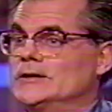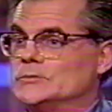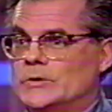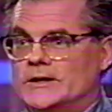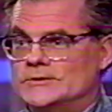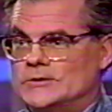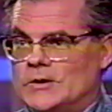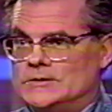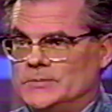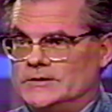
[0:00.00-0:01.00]
His work has
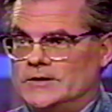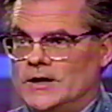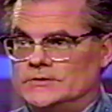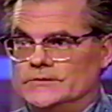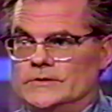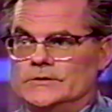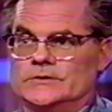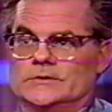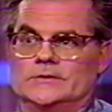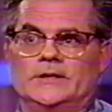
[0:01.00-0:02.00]
always been
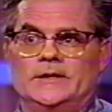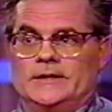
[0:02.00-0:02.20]
controversial.